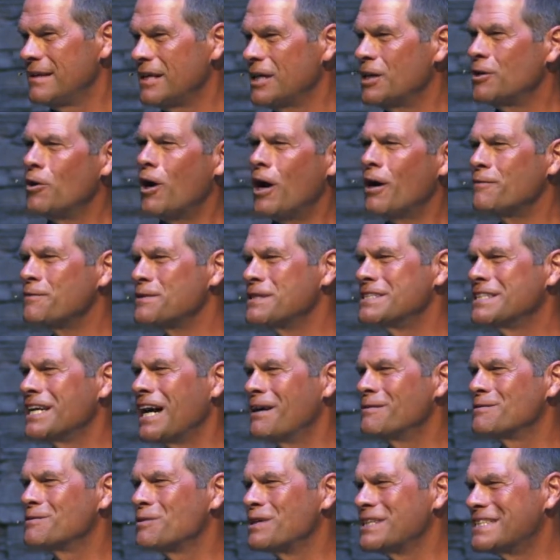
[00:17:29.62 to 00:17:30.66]
You know,
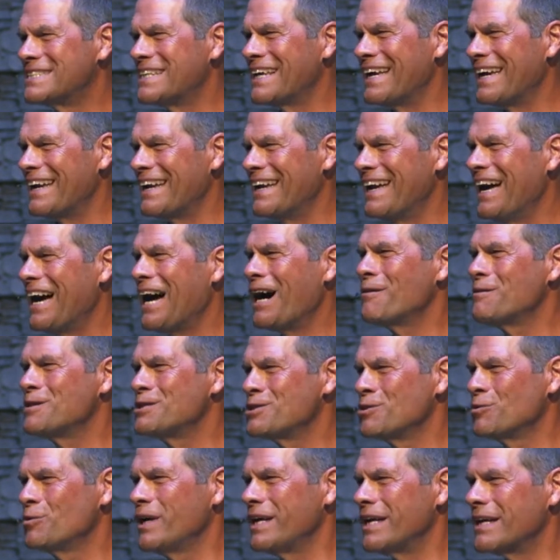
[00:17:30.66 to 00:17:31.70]
oftentimes we say, how was
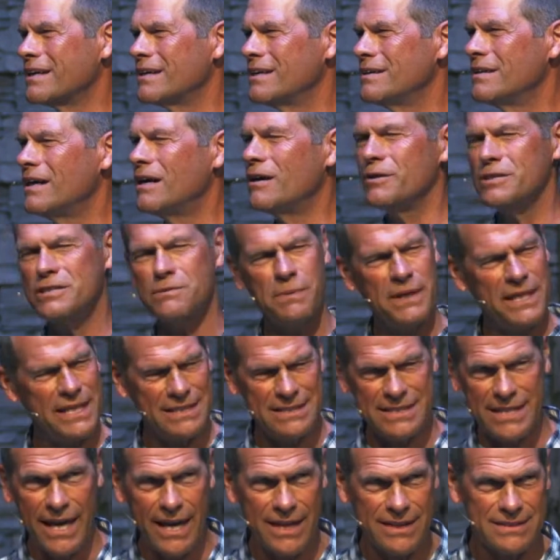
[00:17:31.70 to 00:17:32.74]
your week? Oh, it's been
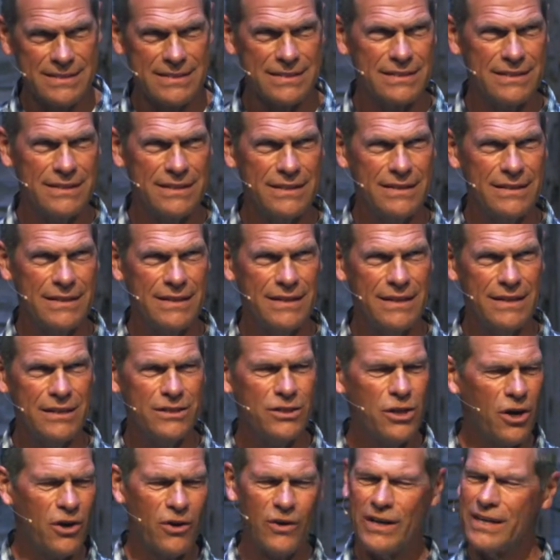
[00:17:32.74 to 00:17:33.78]
intense.
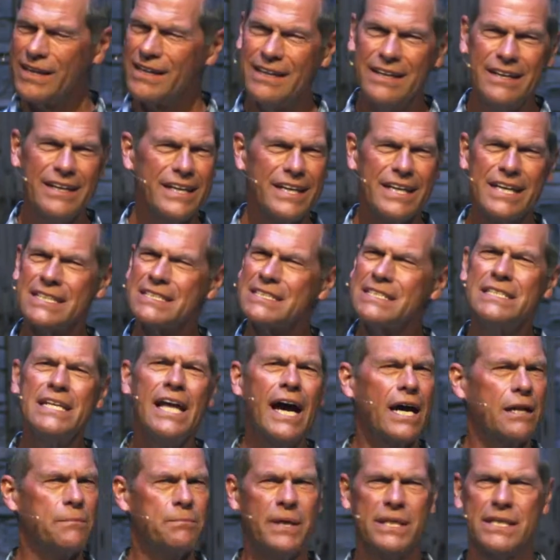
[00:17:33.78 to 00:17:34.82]
No, it's
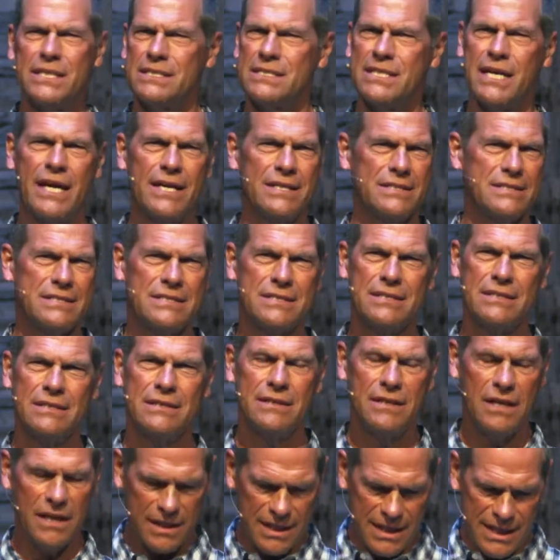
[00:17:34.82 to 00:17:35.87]
not been intense.
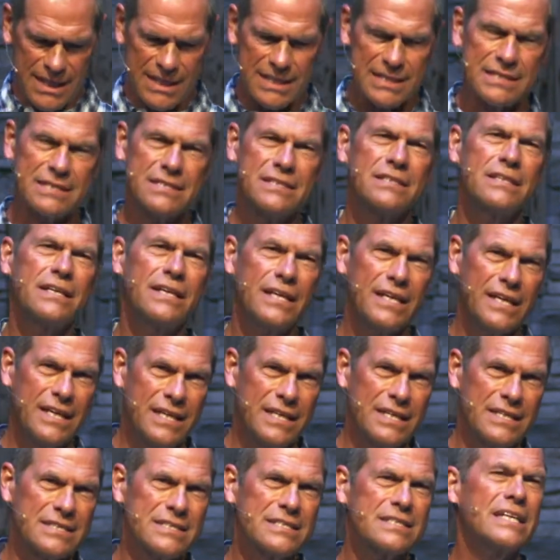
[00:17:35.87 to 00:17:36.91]
This
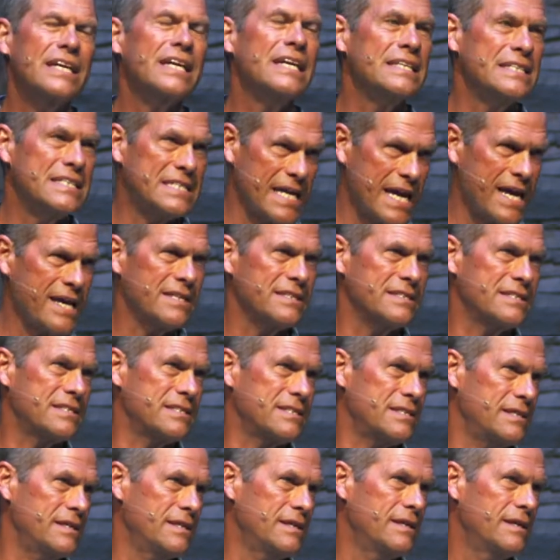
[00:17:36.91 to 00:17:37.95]
is
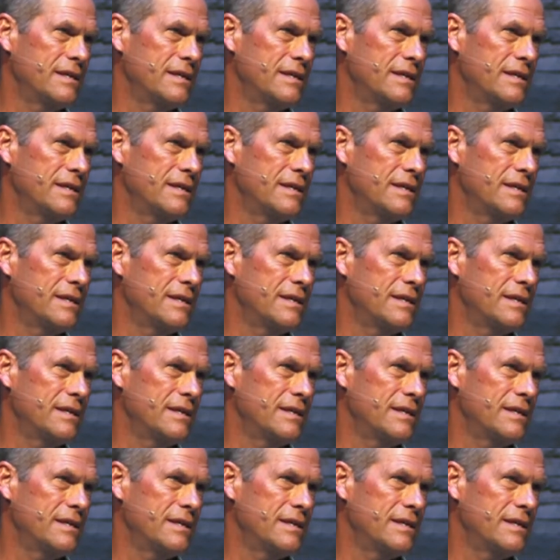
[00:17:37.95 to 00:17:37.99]
intense.